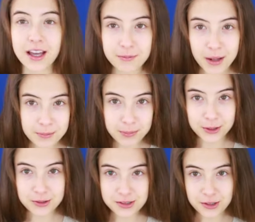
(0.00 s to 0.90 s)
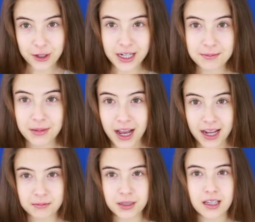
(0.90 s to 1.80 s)
have my blue screen
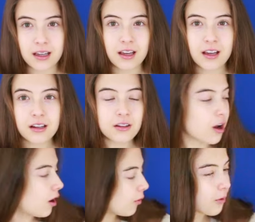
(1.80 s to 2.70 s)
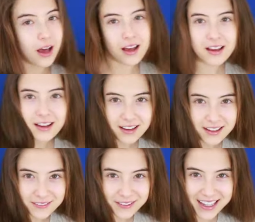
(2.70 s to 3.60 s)
behind me. No,
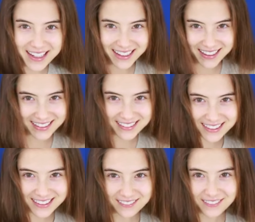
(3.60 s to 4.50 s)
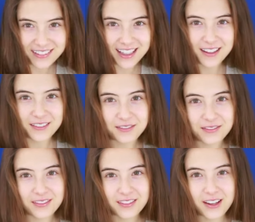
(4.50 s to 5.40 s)
wait, doesn't it?
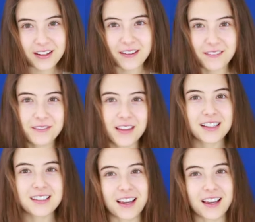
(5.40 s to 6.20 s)
Okay, that's